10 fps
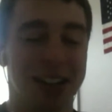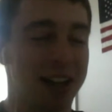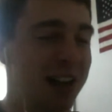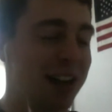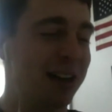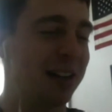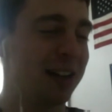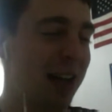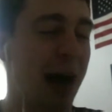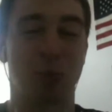
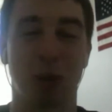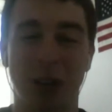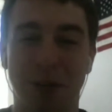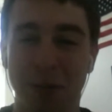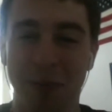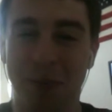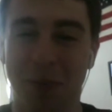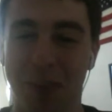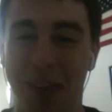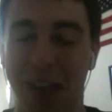operative,
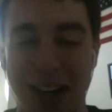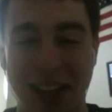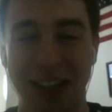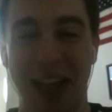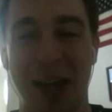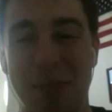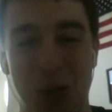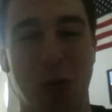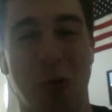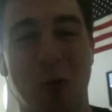and he led
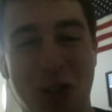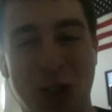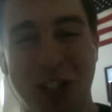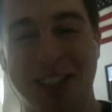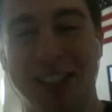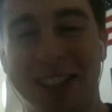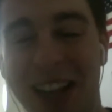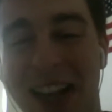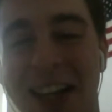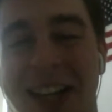multiple missions,
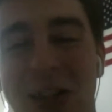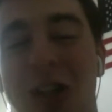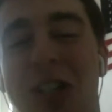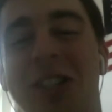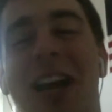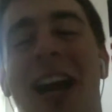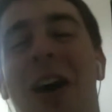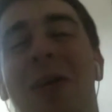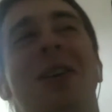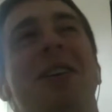and he just
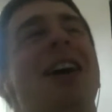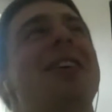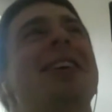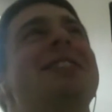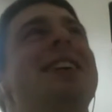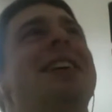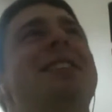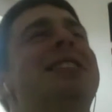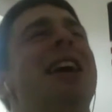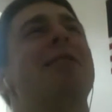now, I think he's like
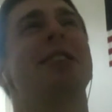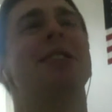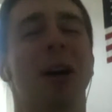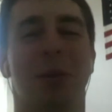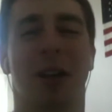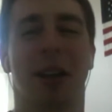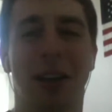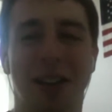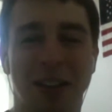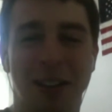70-something,
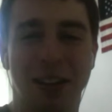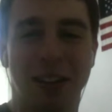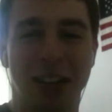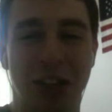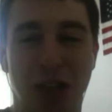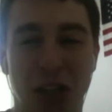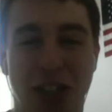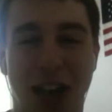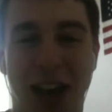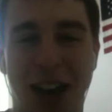he
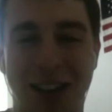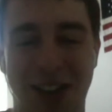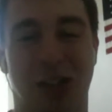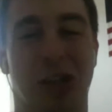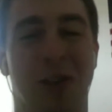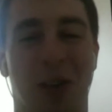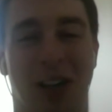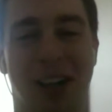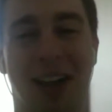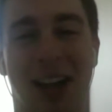just got discovered,
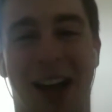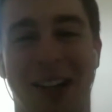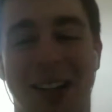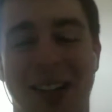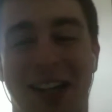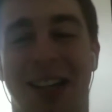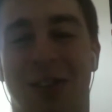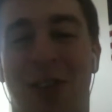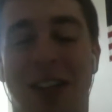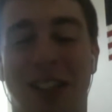and he's
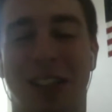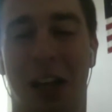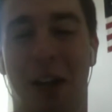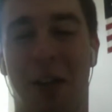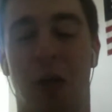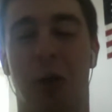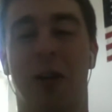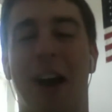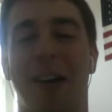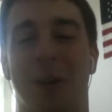facing like
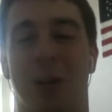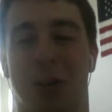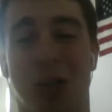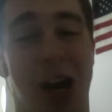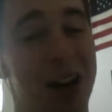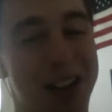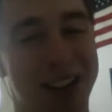35 years in jail.